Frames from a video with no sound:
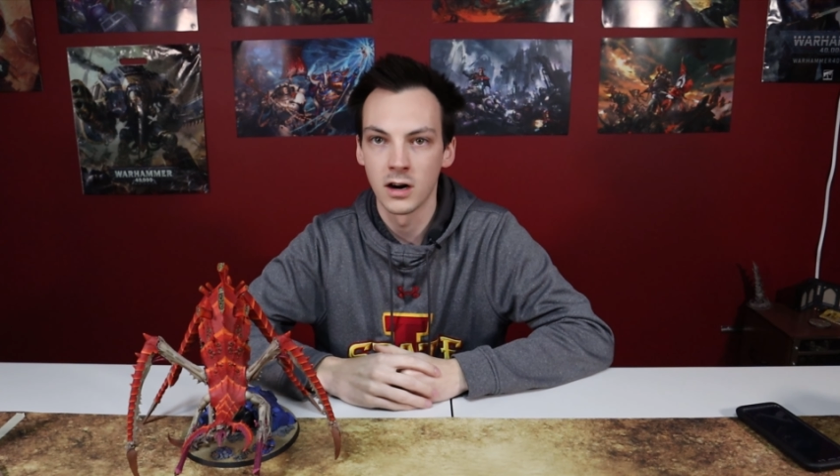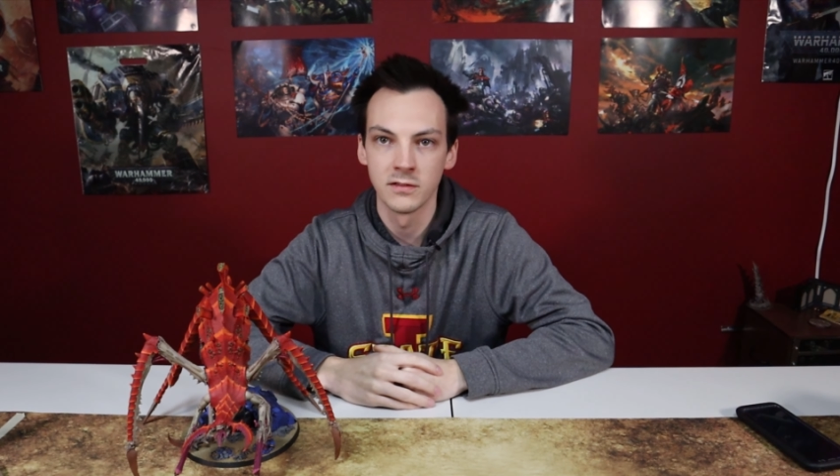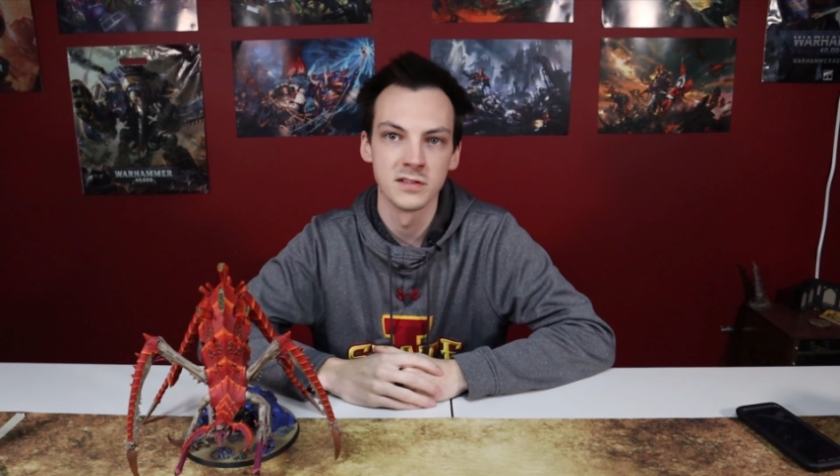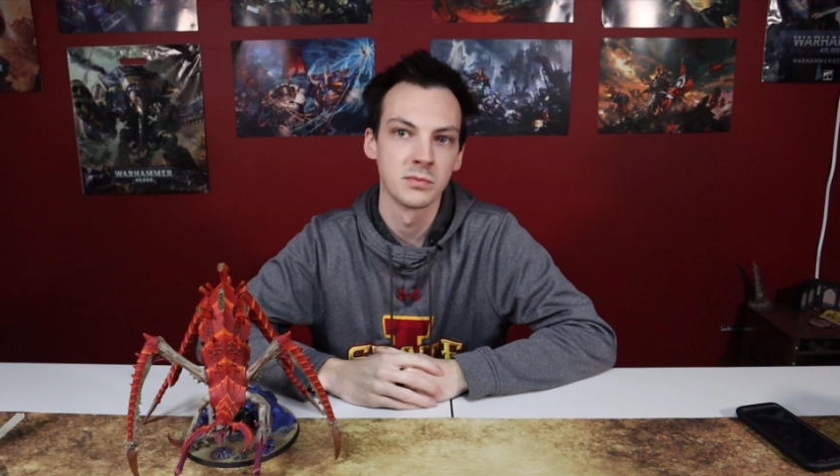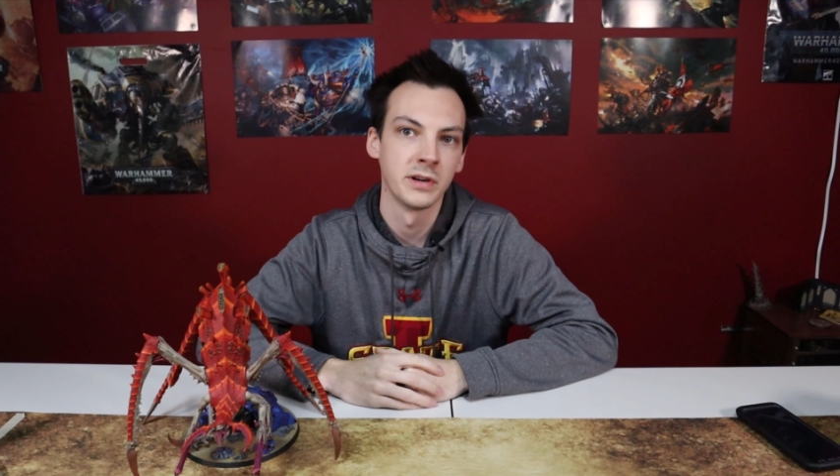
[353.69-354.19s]

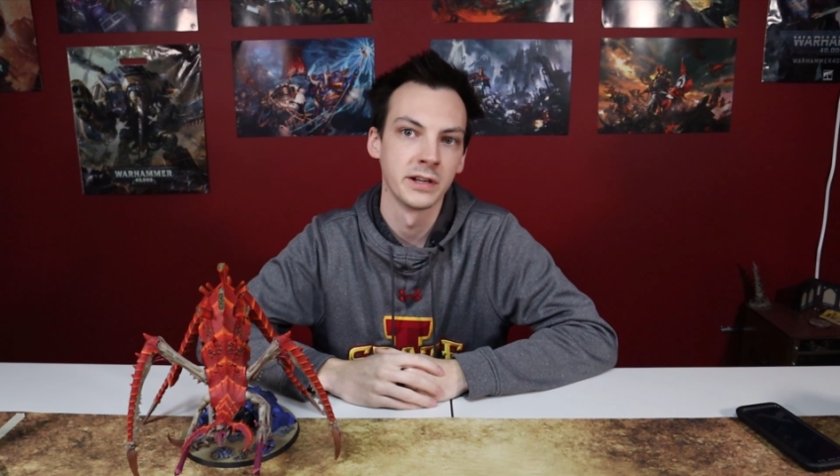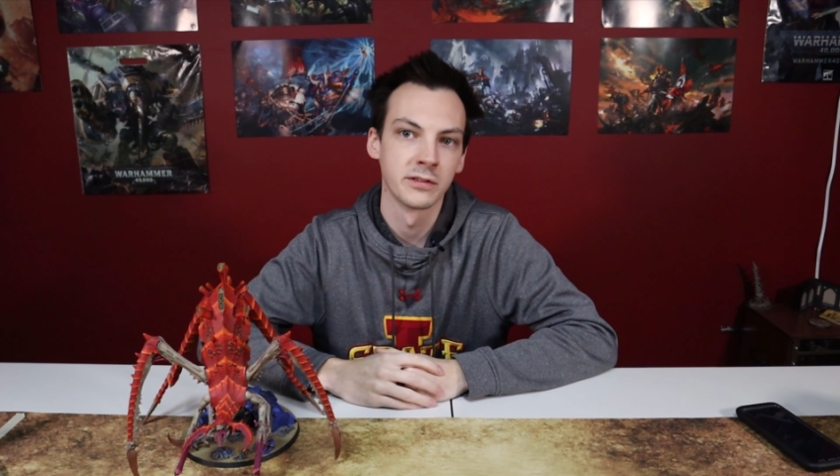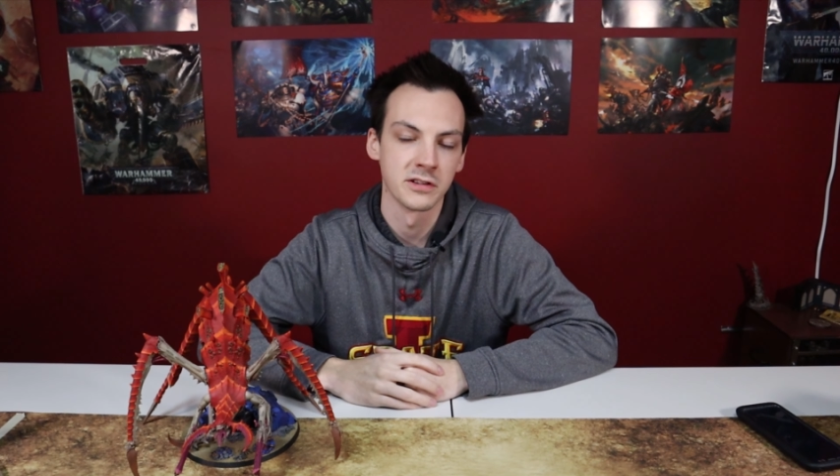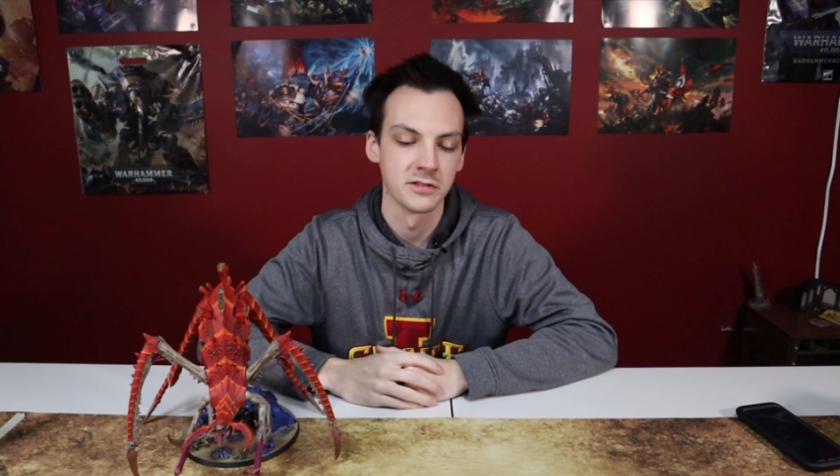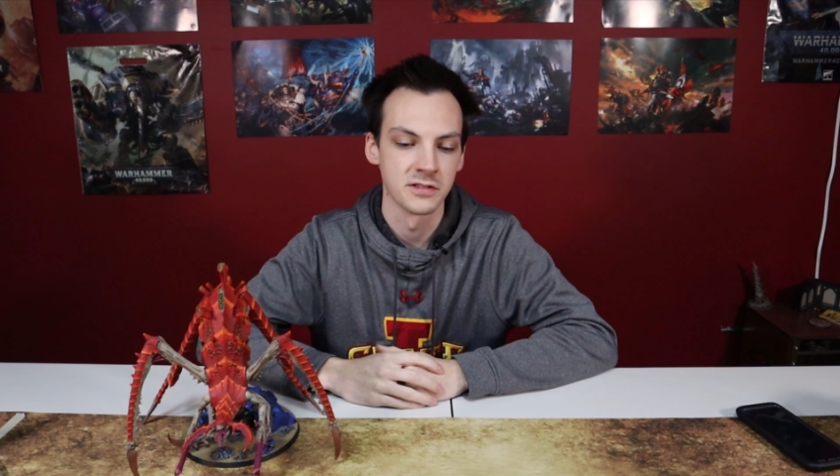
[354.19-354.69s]
all of us playing
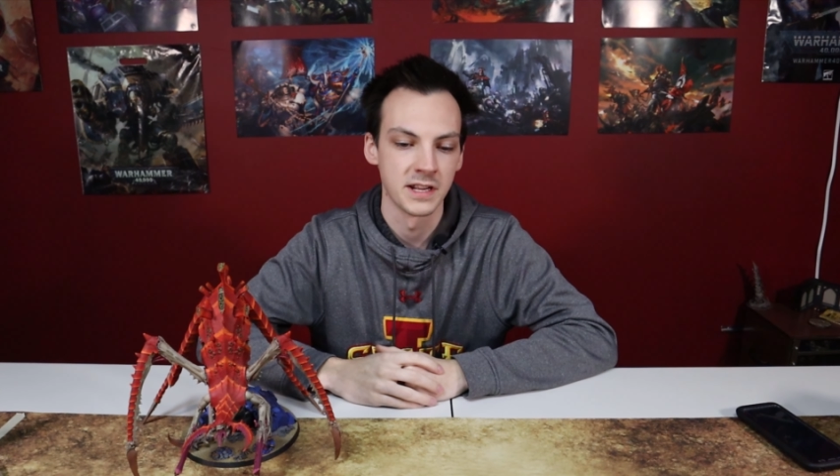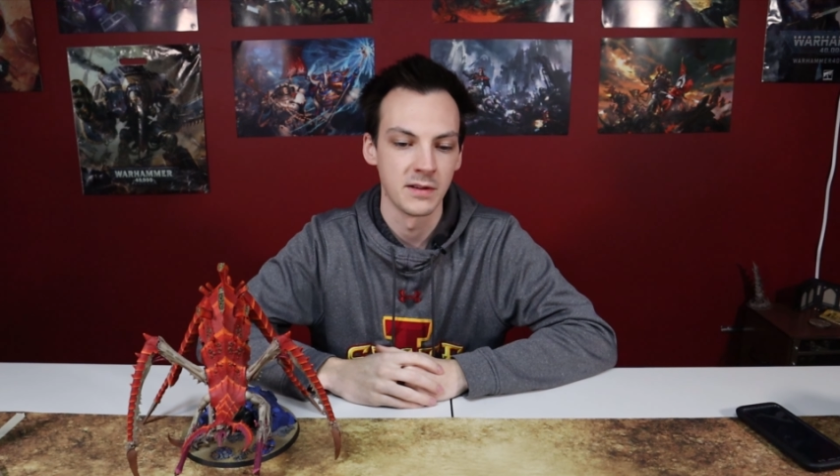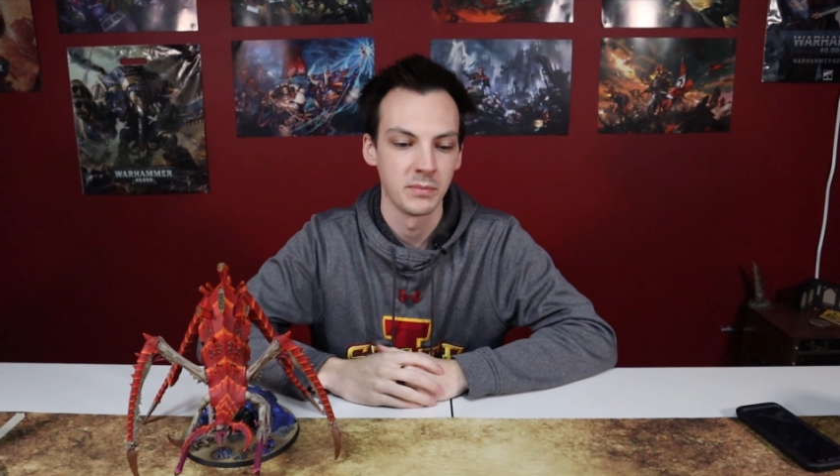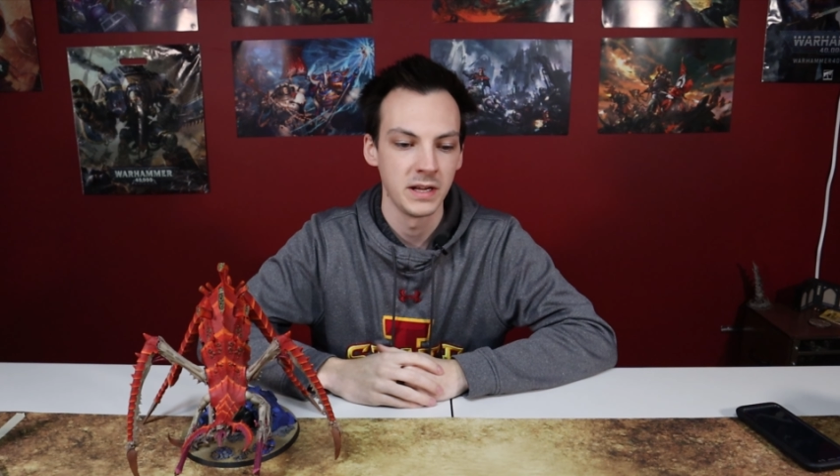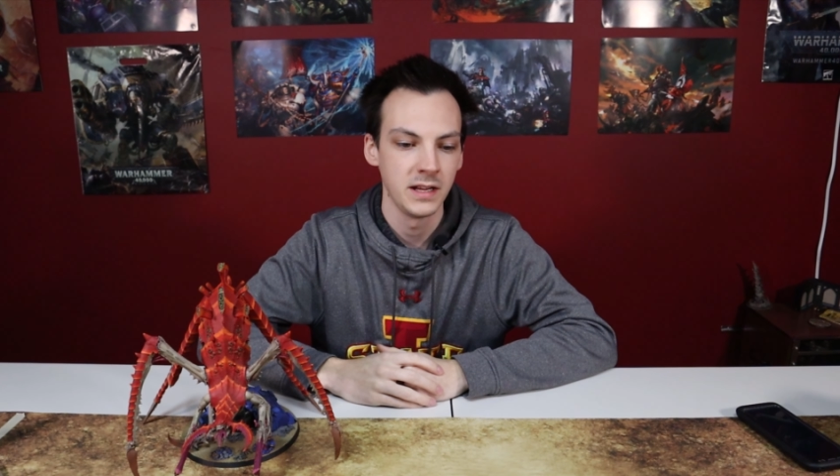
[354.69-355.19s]
Crusher
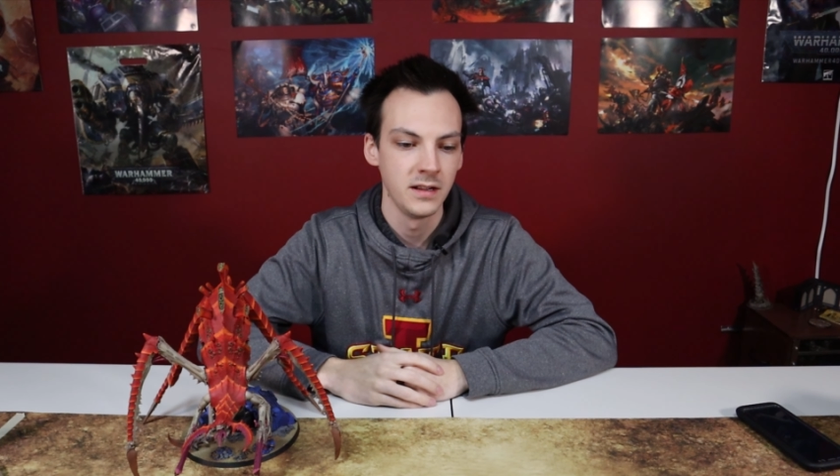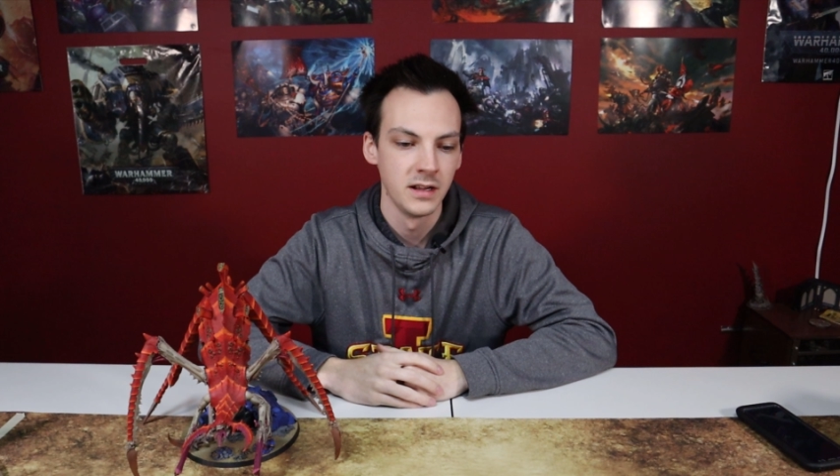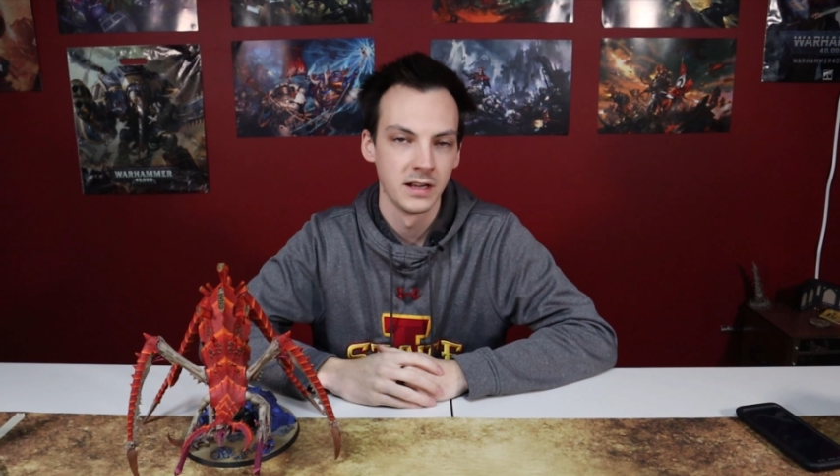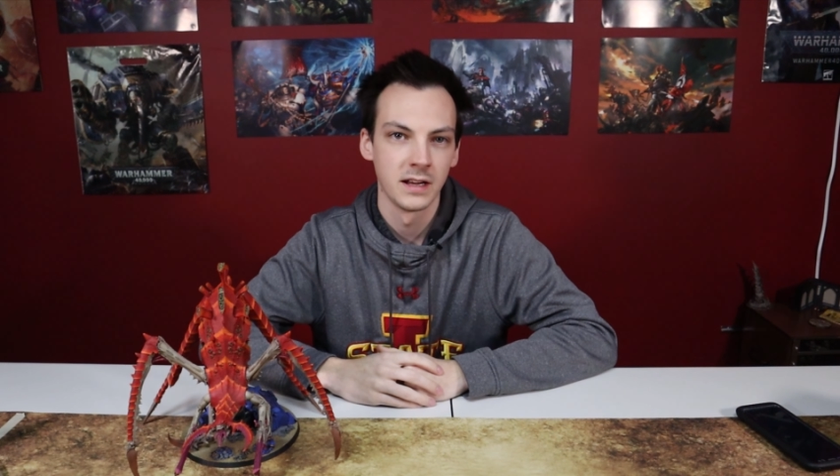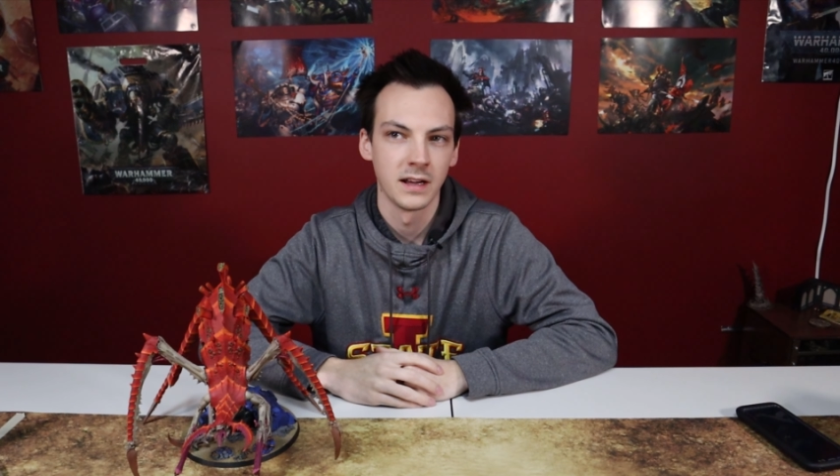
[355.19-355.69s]
Stampede.